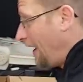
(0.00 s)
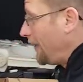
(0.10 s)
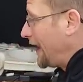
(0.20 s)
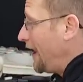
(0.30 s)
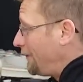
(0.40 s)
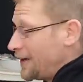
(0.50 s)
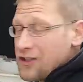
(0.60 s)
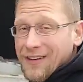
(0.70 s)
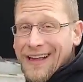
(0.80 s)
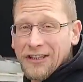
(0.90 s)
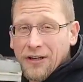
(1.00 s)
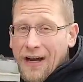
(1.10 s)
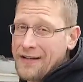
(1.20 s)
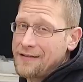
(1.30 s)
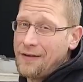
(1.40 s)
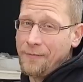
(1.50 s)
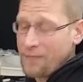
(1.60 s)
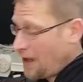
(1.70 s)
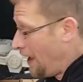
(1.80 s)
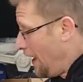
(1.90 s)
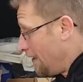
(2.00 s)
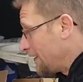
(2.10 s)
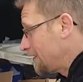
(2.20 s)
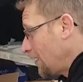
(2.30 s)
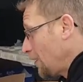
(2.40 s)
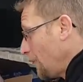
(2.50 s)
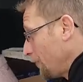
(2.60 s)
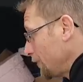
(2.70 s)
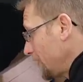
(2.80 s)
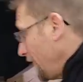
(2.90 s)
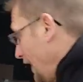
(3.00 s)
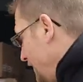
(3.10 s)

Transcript: They already got vintage electronics, so let's start going through stuff.